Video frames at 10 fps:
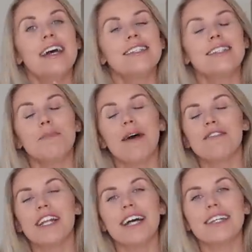Sit back,
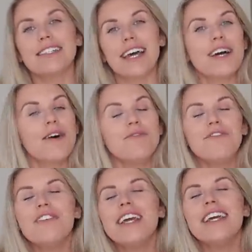relax, get
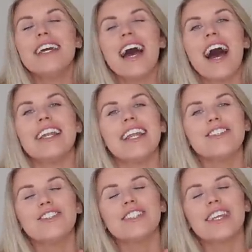comfy, and
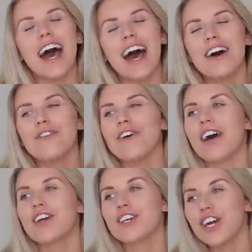let's just have
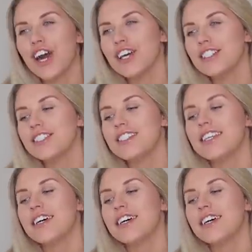a good,